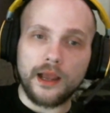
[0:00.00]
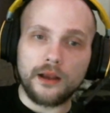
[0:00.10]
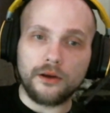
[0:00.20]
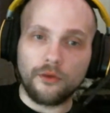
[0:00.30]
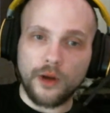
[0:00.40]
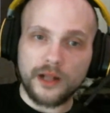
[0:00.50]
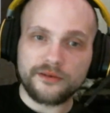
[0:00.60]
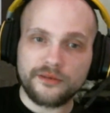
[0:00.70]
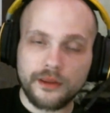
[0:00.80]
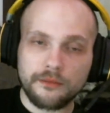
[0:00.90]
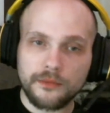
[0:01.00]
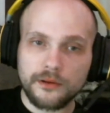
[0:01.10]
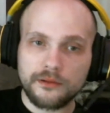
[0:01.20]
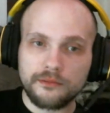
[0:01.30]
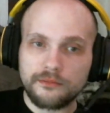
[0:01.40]
Go watch them,
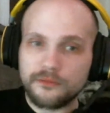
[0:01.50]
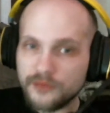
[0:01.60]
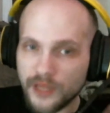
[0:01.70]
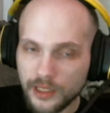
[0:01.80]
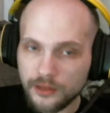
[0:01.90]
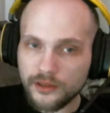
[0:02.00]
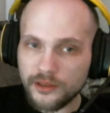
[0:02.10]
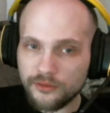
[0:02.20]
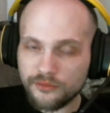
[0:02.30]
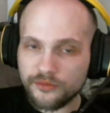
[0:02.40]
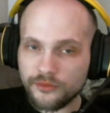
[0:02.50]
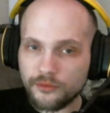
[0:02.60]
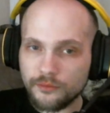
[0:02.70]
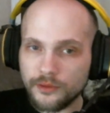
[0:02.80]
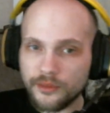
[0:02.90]
take a look at
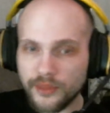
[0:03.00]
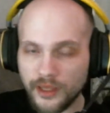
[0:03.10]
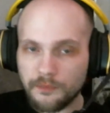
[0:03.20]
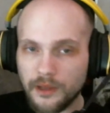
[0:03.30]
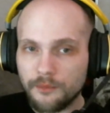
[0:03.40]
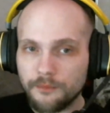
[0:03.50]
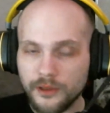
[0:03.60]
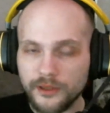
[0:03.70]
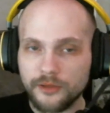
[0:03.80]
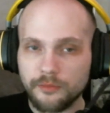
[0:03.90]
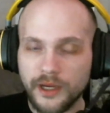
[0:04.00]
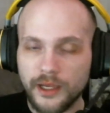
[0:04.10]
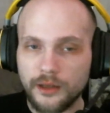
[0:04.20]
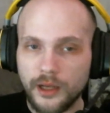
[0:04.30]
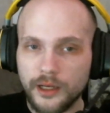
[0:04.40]
YouTube, think about building your
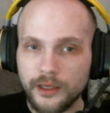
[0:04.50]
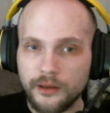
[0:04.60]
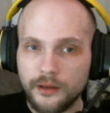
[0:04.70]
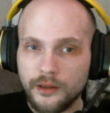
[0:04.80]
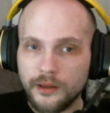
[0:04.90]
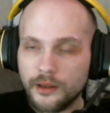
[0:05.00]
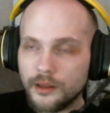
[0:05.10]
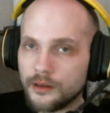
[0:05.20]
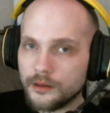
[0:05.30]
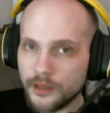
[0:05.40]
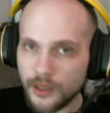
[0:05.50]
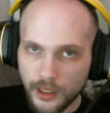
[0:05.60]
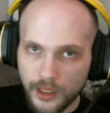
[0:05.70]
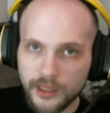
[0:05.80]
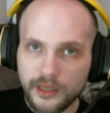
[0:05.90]
brand on it,
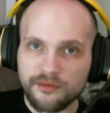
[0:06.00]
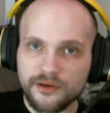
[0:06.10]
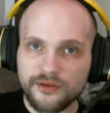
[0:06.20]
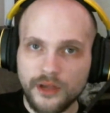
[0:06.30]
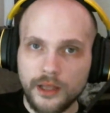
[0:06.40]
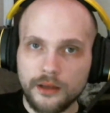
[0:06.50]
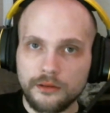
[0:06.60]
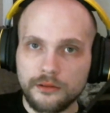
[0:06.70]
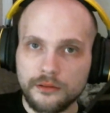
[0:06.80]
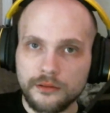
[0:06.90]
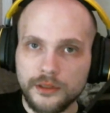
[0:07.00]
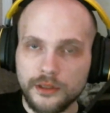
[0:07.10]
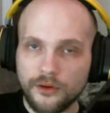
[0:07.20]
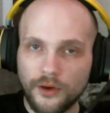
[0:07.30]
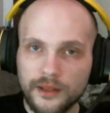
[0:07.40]
and give it a shot.
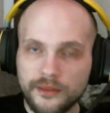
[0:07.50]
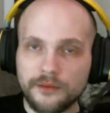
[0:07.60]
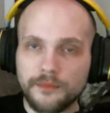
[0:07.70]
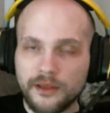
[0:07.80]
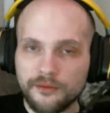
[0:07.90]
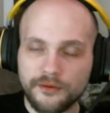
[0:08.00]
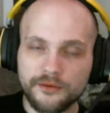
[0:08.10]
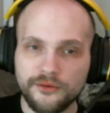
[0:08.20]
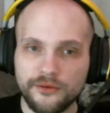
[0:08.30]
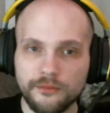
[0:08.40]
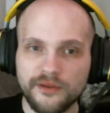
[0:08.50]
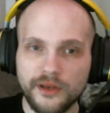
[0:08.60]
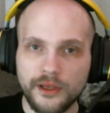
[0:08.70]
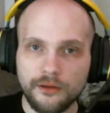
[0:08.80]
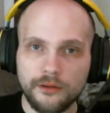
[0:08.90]
Go out there and make your first YouTube
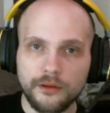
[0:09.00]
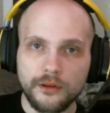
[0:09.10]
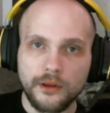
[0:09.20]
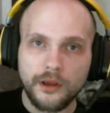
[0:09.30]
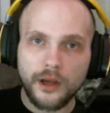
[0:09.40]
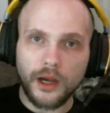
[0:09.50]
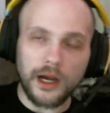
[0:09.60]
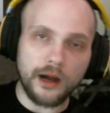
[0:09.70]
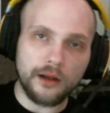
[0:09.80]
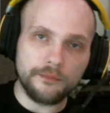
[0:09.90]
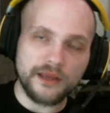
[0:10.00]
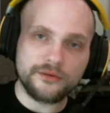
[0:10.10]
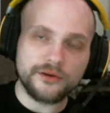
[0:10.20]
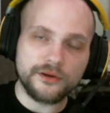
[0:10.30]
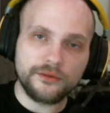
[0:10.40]
video. I'll make
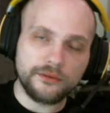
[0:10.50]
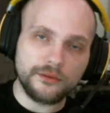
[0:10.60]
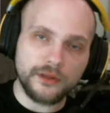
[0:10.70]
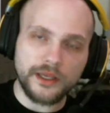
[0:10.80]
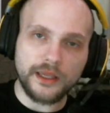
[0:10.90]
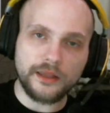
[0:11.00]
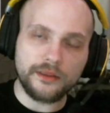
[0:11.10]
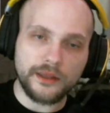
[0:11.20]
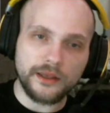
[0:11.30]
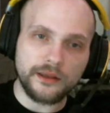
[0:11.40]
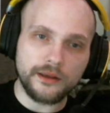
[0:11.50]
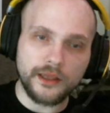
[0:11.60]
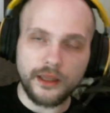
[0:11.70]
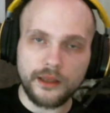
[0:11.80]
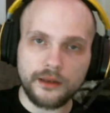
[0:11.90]
sure to link in the
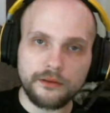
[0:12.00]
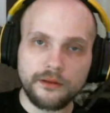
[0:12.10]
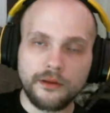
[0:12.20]
end,